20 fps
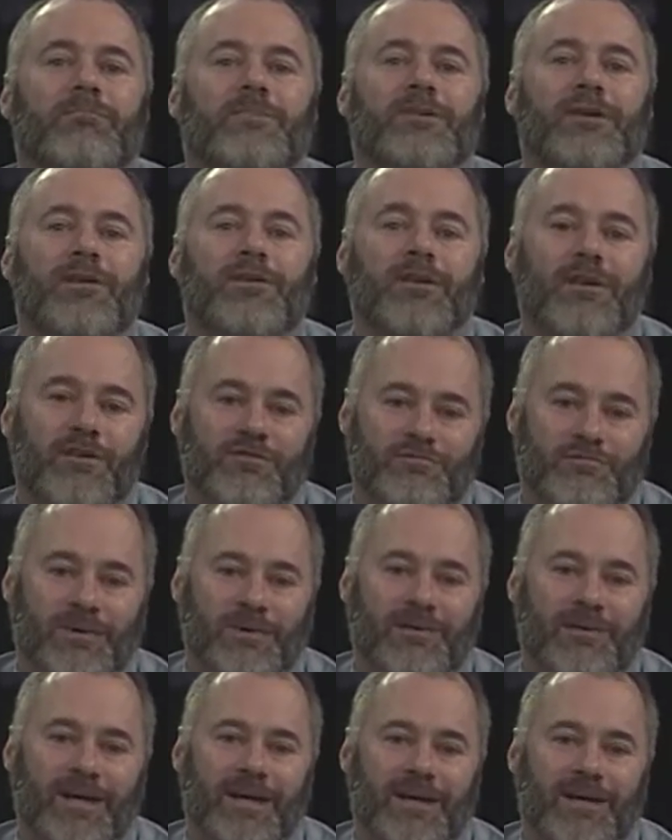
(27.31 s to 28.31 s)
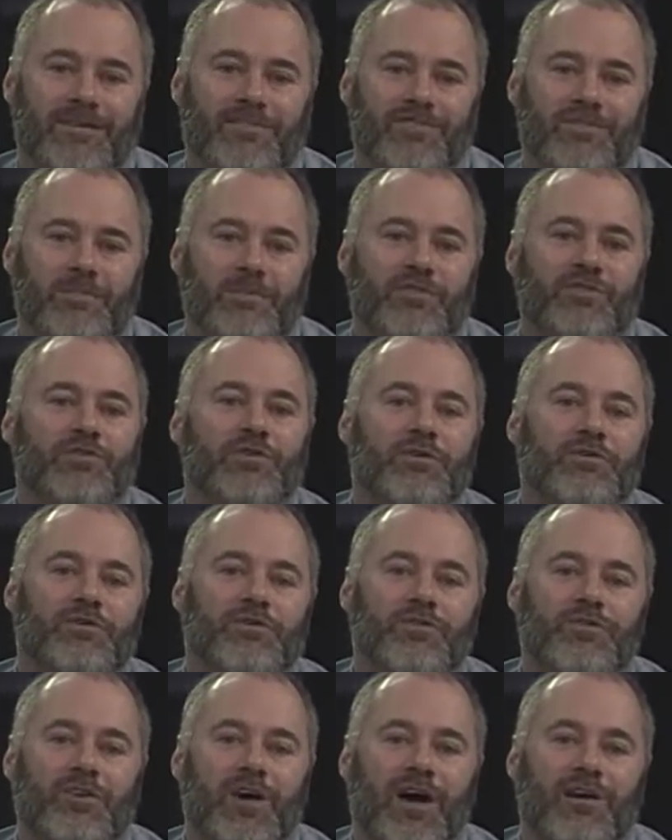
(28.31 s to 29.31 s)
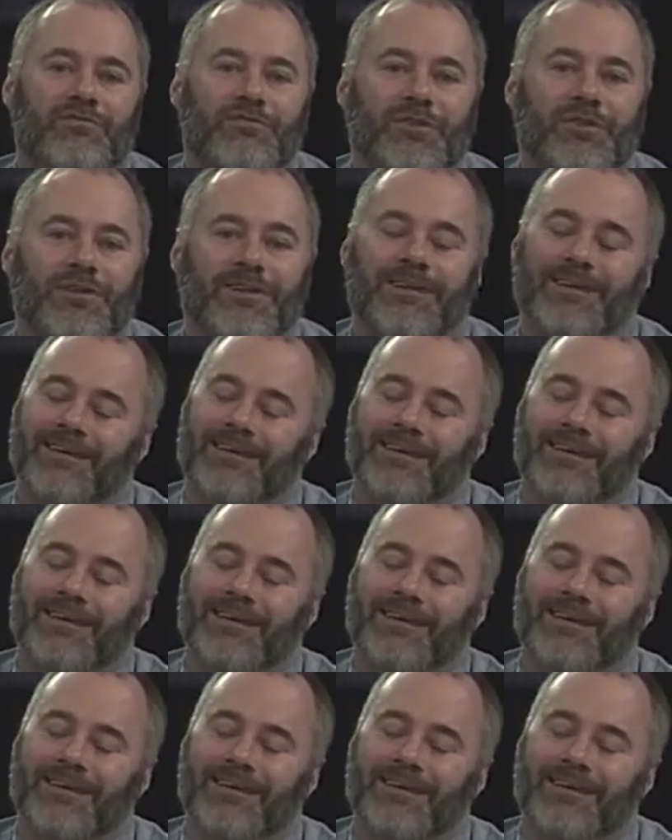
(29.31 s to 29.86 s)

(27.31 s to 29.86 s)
town government and some of the services offered,